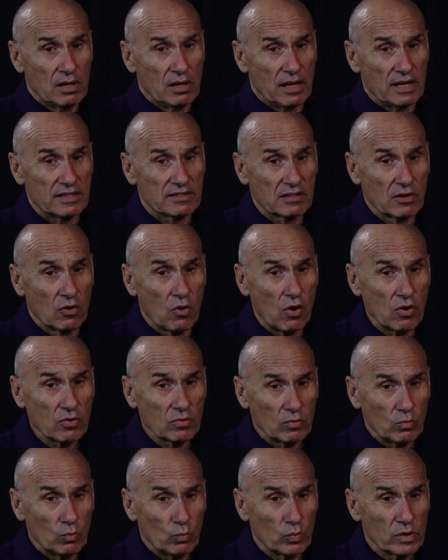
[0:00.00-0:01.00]
as
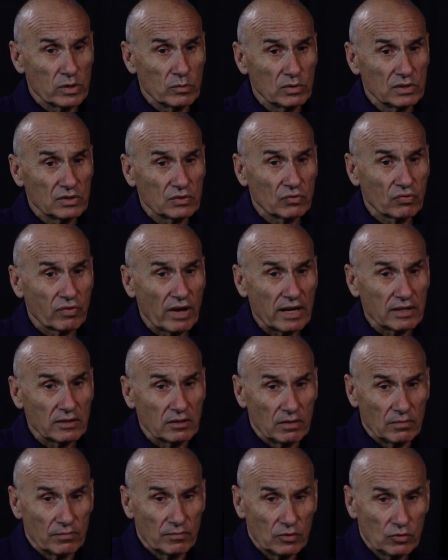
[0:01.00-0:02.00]
long we will
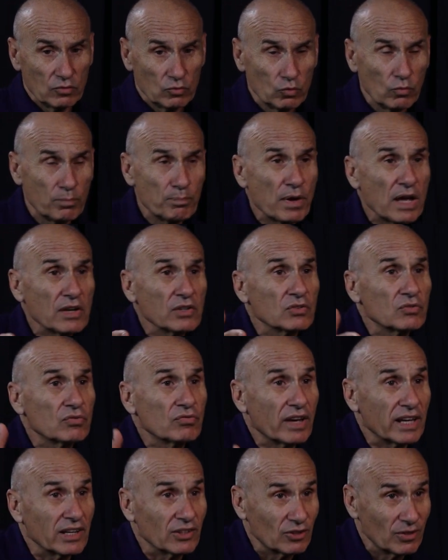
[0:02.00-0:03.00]
try to
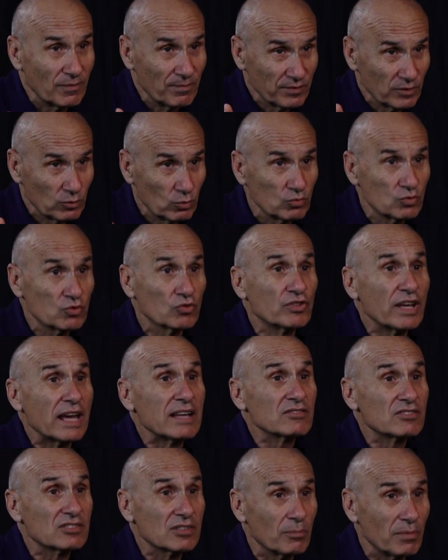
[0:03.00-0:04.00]
penetrate to Judea
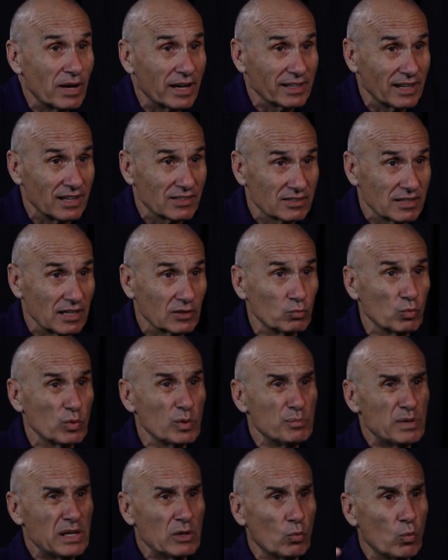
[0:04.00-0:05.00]
and Samaria, that will
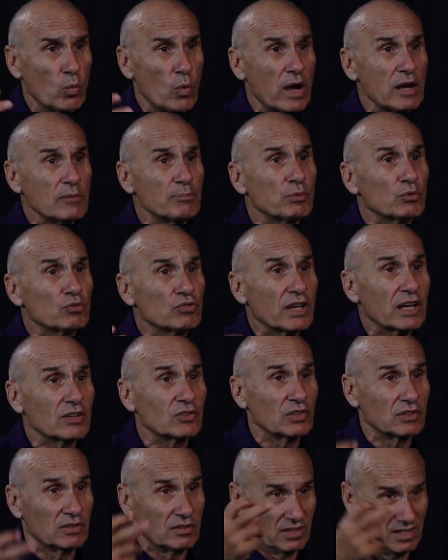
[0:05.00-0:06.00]
be well
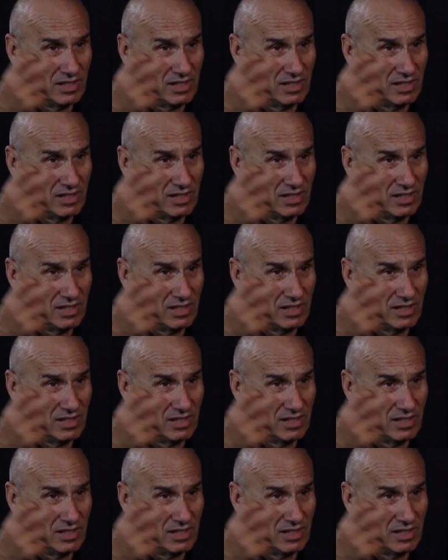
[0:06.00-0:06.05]
protected